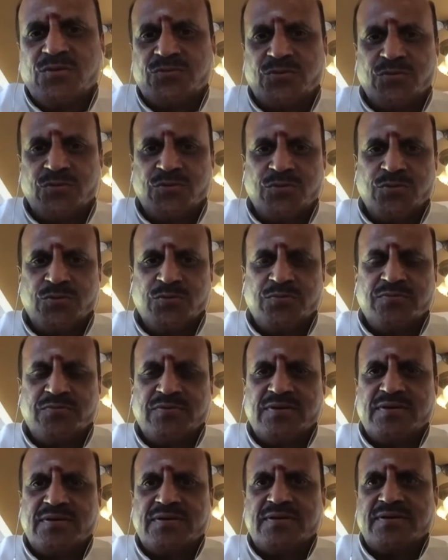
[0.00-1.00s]
So
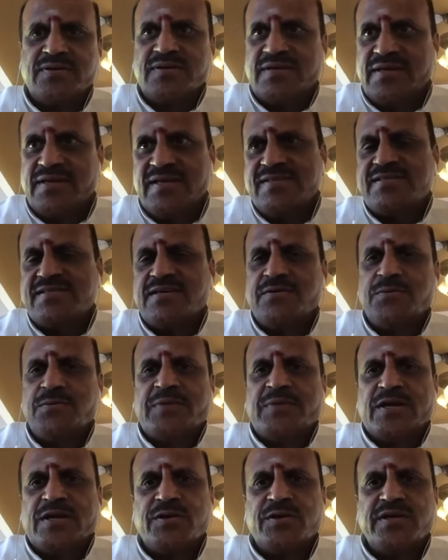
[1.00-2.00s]
he is a
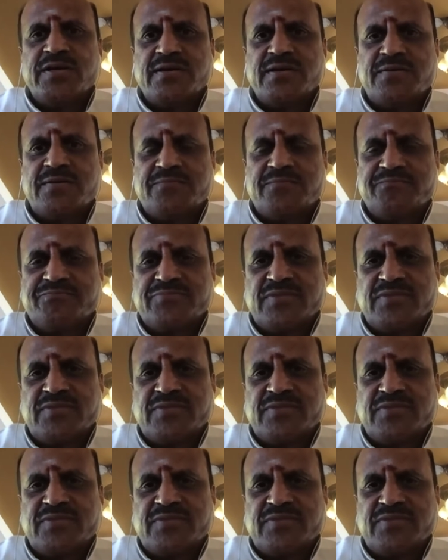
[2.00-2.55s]
pioneer